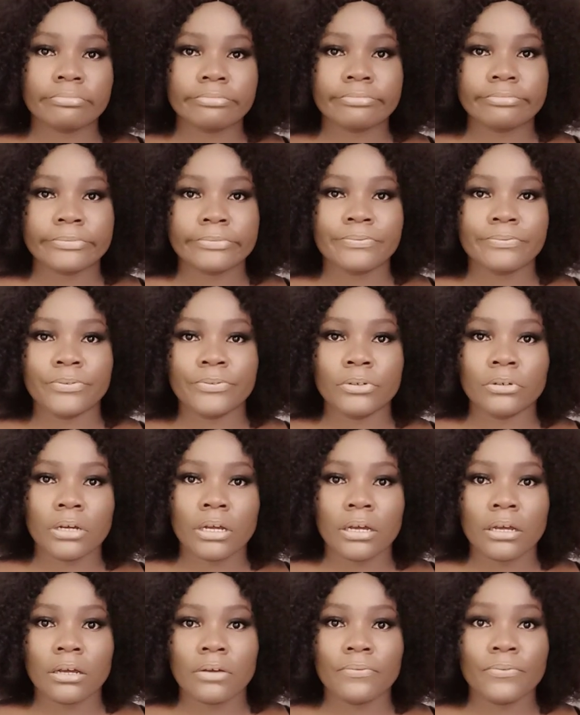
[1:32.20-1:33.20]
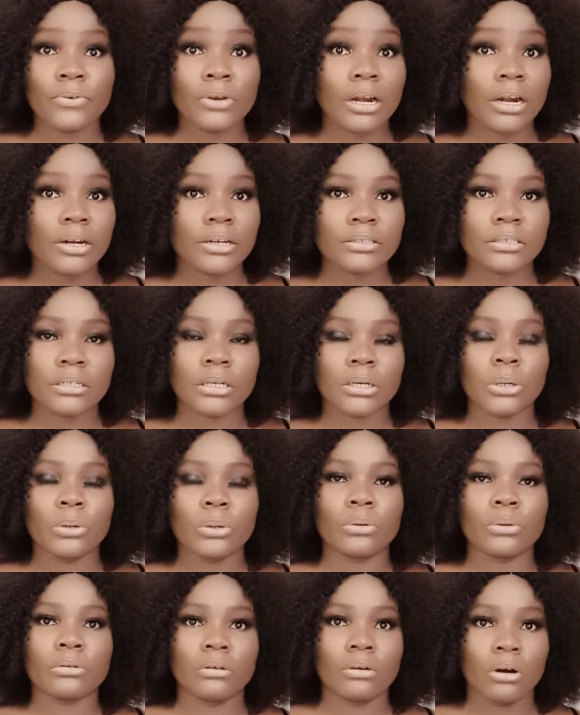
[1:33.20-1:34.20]
few hours
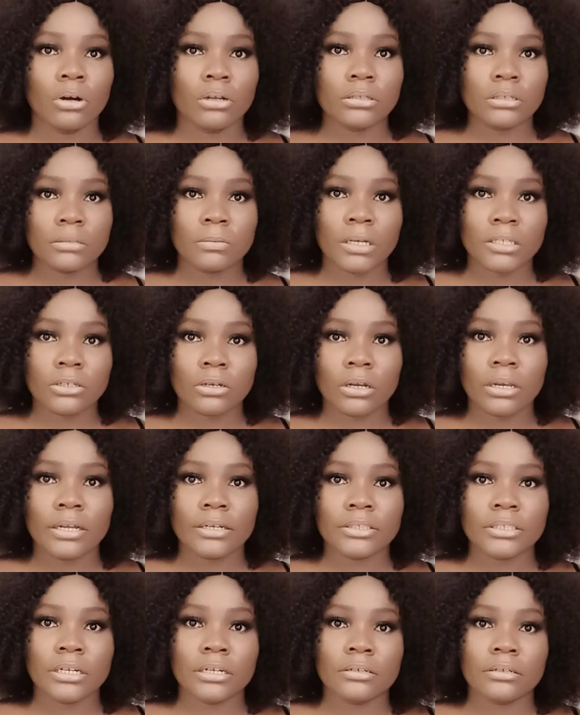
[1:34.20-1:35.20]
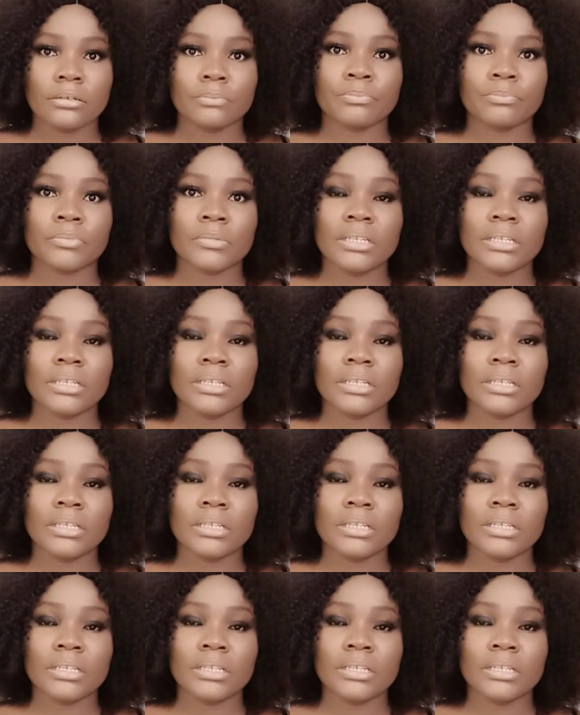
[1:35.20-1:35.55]
ago on this particular channel.